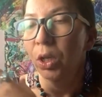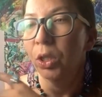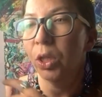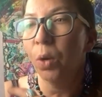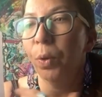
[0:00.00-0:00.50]

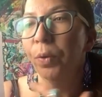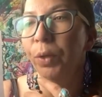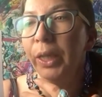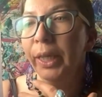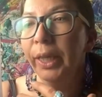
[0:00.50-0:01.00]
So we
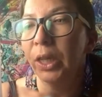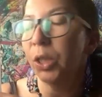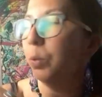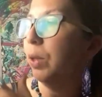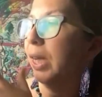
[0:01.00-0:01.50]
really like,
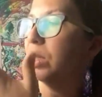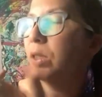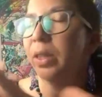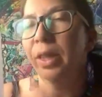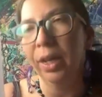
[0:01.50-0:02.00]
so
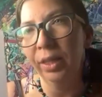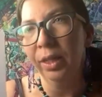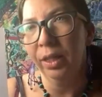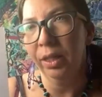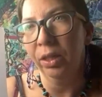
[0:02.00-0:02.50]
that's
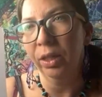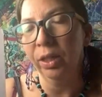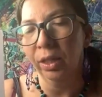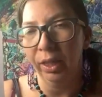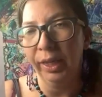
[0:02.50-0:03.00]
in
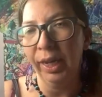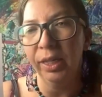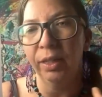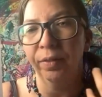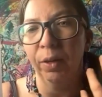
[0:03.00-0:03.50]
the
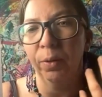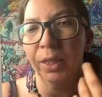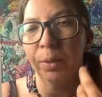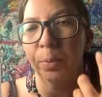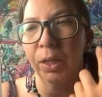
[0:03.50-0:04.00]
case of like when
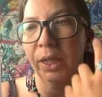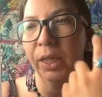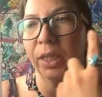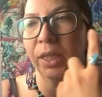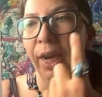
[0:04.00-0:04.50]
someone
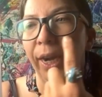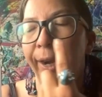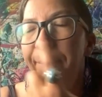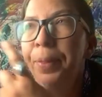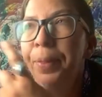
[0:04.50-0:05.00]
can
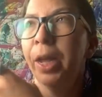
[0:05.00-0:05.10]
say,